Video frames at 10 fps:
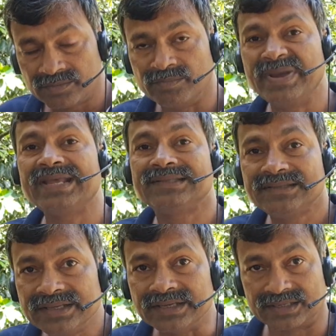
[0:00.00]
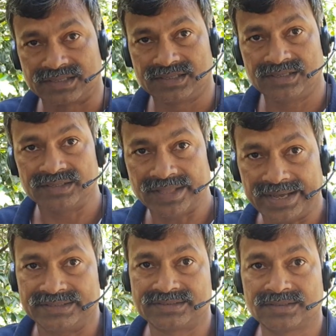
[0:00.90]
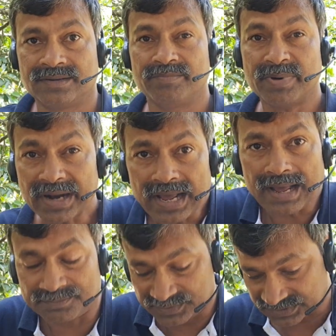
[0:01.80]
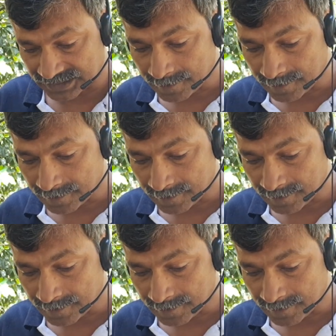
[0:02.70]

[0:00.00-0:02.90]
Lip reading: may think that perhaps